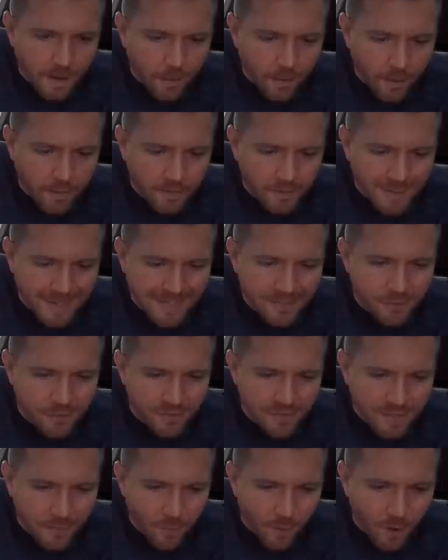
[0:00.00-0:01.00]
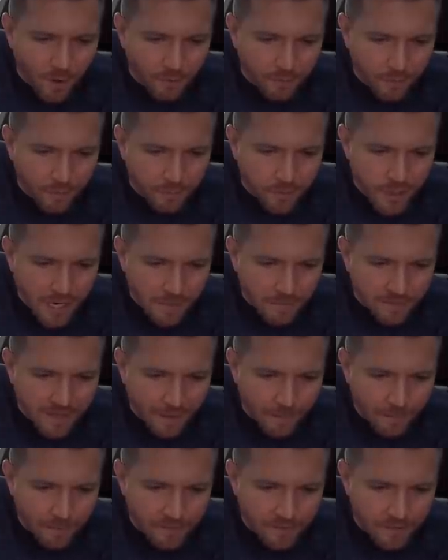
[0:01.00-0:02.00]
on to an interesting one from James
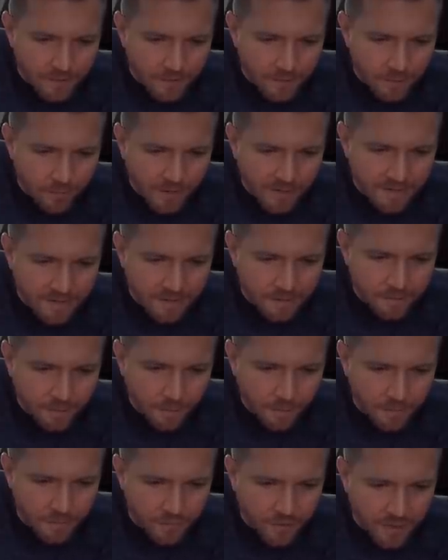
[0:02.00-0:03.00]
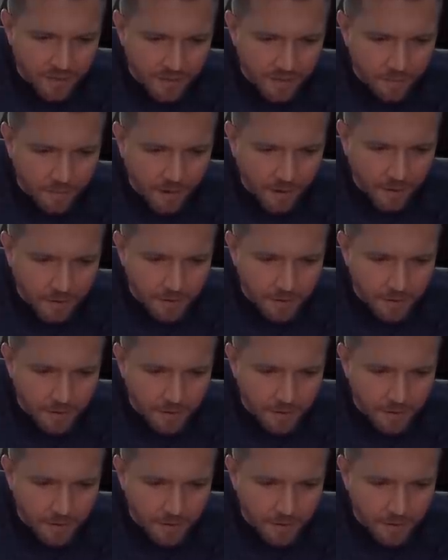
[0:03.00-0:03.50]
Hamilton. Greetings from Australia, Matt.